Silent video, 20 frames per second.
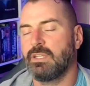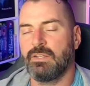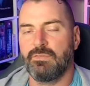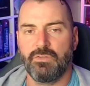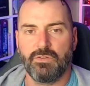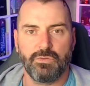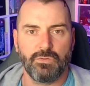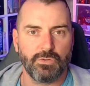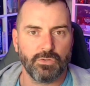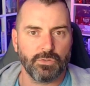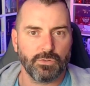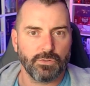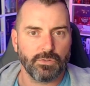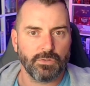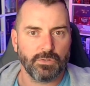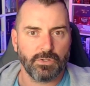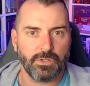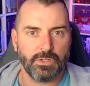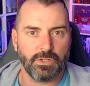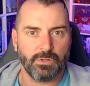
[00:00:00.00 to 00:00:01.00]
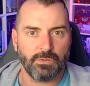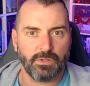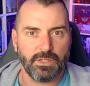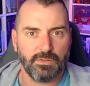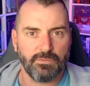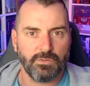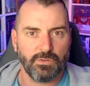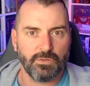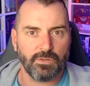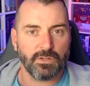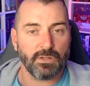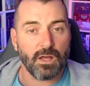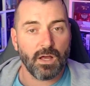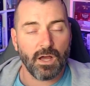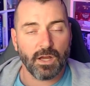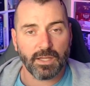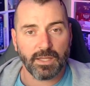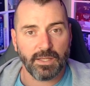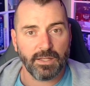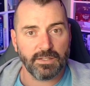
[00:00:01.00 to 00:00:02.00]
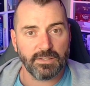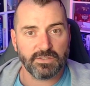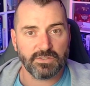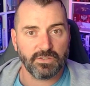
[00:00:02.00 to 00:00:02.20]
give you the login